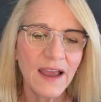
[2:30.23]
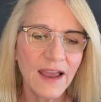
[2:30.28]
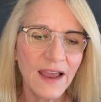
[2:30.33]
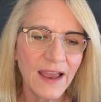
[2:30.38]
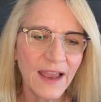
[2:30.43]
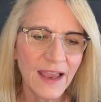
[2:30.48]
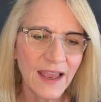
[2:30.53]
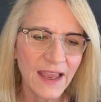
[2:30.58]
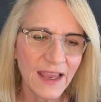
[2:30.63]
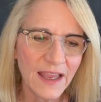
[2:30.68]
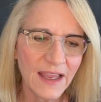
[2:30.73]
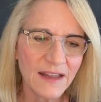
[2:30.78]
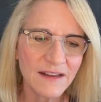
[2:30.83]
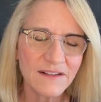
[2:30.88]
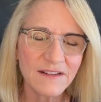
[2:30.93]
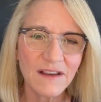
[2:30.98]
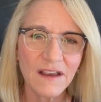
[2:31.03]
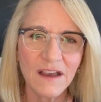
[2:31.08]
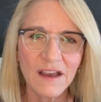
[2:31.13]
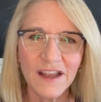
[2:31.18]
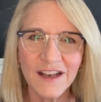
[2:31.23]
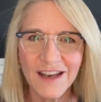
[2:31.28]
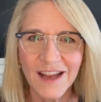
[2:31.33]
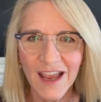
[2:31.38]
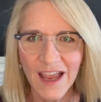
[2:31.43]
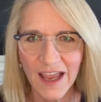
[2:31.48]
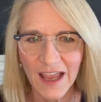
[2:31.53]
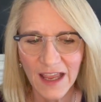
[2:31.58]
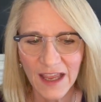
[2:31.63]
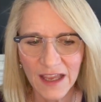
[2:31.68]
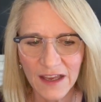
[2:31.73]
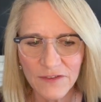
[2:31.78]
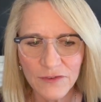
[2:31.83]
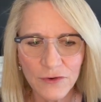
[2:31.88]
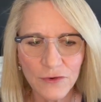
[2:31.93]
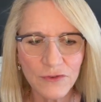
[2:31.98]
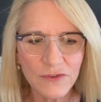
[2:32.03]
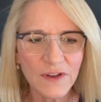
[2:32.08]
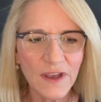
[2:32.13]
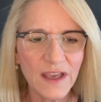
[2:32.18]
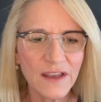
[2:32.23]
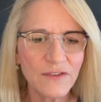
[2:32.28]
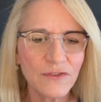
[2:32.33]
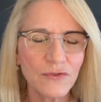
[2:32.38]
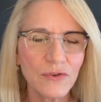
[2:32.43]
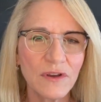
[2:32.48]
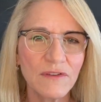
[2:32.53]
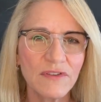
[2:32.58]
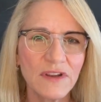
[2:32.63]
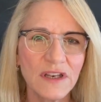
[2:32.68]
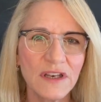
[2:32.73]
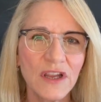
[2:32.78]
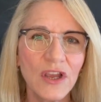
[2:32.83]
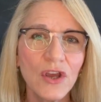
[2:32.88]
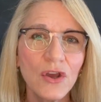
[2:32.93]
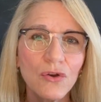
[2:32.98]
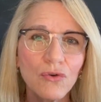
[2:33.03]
hands-on, exercise-driven,